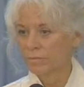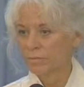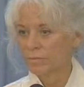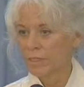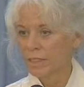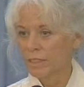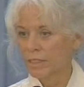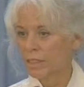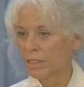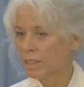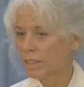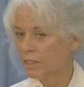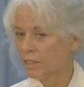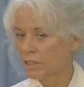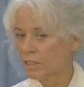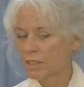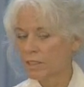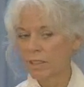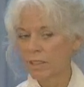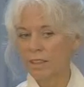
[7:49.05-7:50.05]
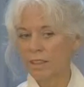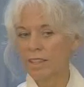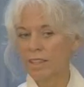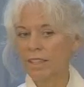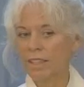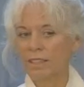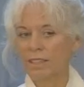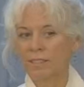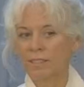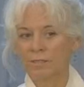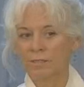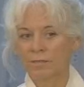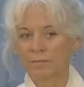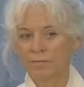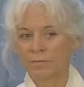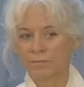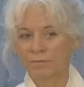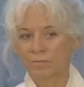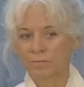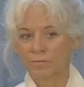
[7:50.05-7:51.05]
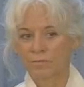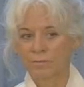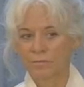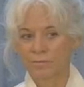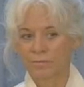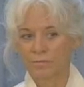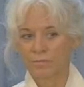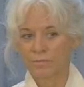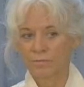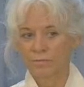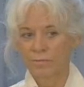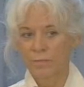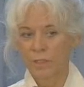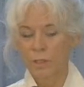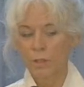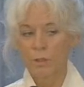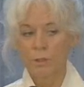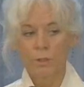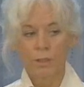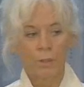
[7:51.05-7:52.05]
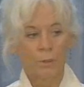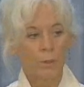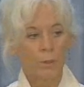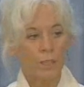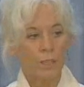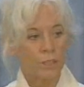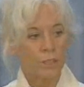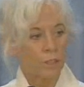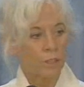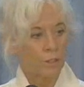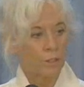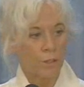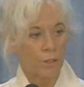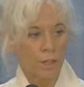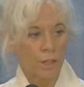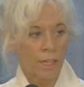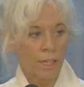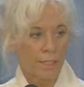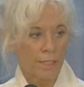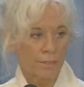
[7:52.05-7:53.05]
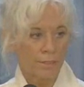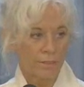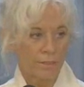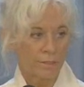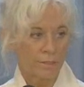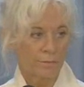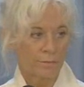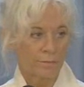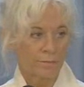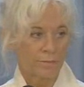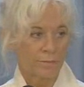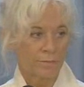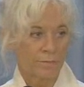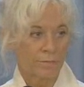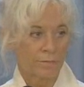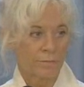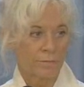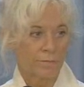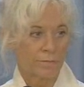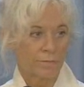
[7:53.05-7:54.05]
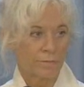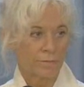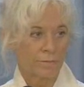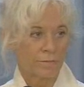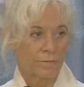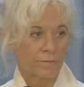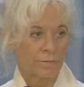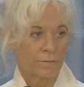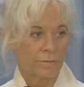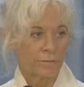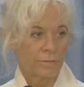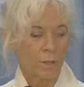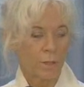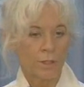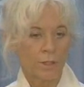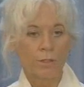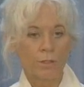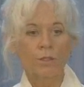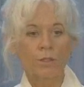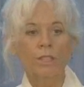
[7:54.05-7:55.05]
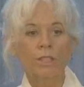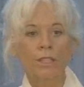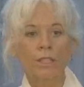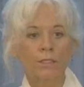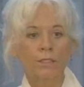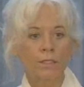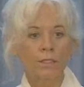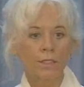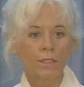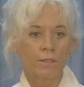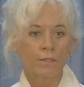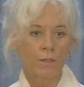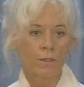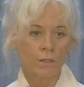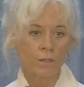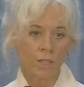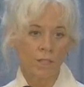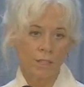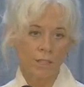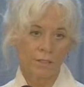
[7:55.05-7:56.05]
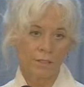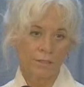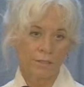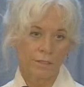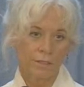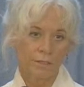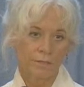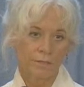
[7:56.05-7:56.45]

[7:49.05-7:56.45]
It's not just a thing to enrich your life or your sense of yourself